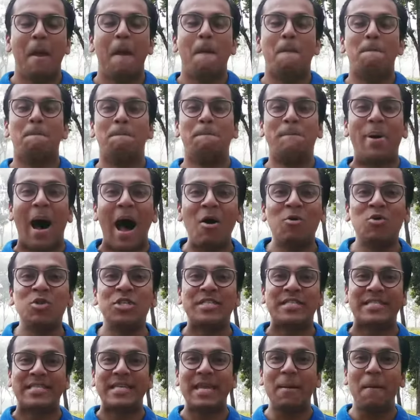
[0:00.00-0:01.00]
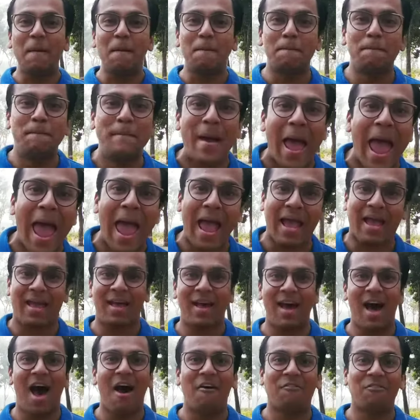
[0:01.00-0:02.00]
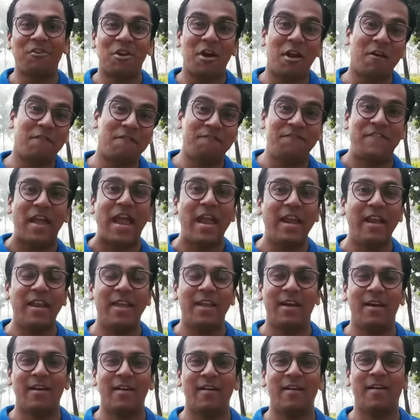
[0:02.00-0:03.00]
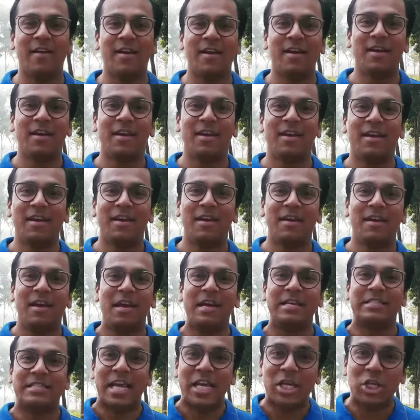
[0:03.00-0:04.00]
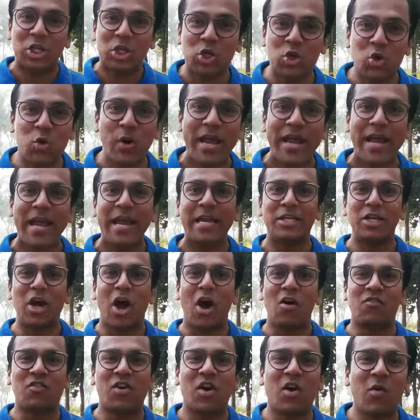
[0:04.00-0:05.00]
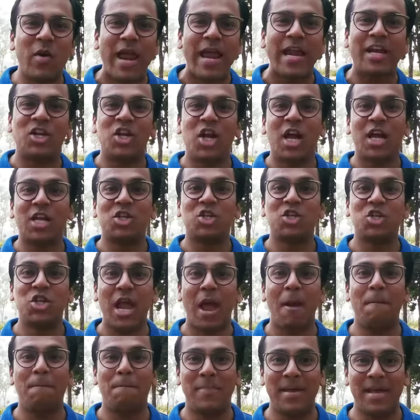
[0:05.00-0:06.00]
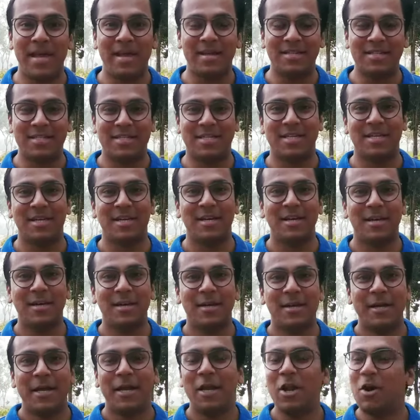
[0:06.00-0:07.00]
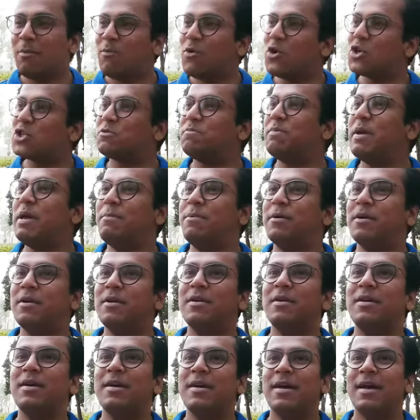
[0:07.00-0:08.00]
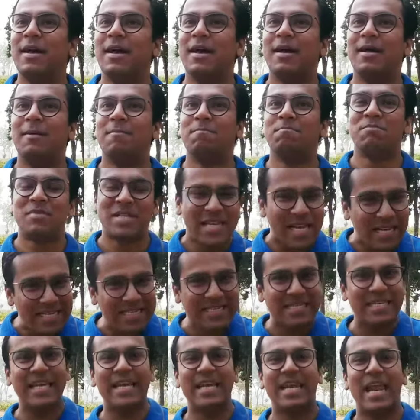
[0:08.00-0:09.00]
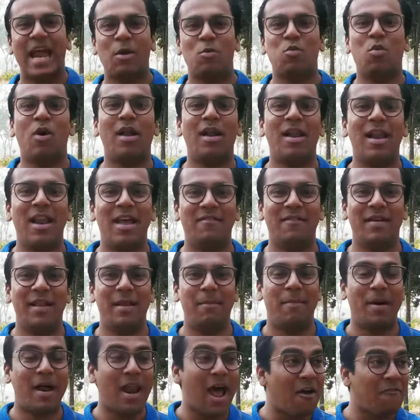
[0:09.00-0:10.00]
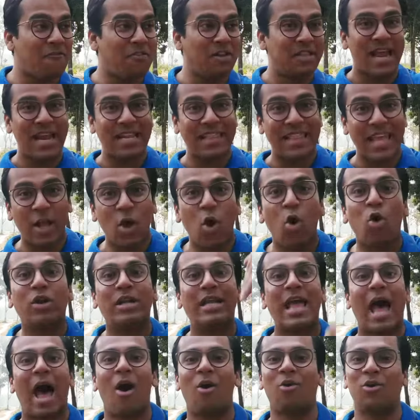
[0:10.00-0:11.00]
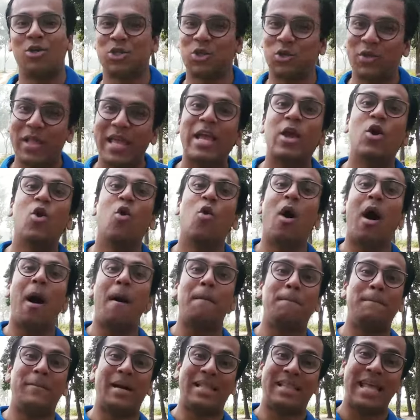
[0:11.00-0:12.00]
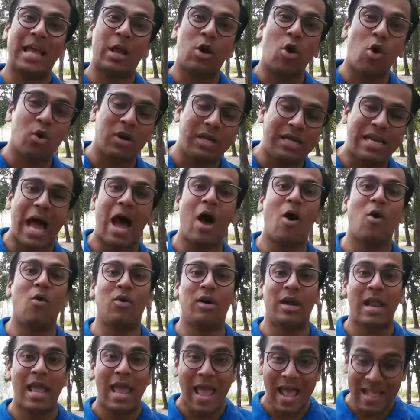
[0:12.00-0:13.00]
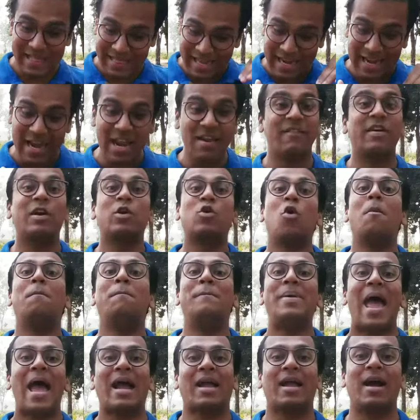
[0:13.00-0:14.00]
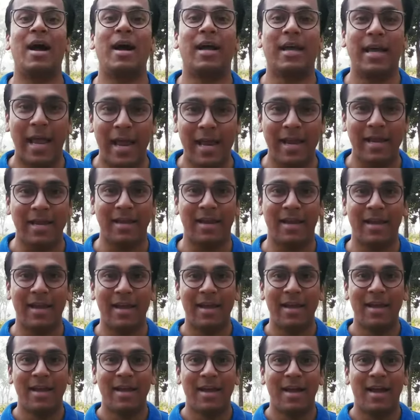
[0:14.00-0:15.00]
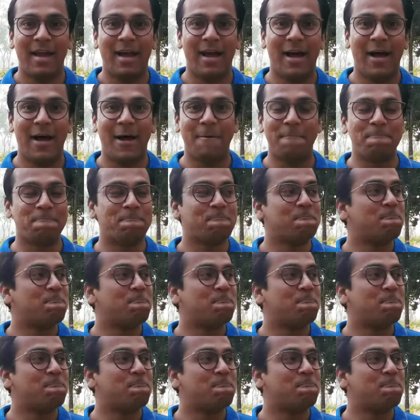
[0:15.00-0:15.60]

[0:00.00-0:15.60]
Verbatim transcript: Bouncing back after a failure is a trait of great champions. You know, most people succeed at one level, but after that they go down. So they go up, but they go down and they never go back again. But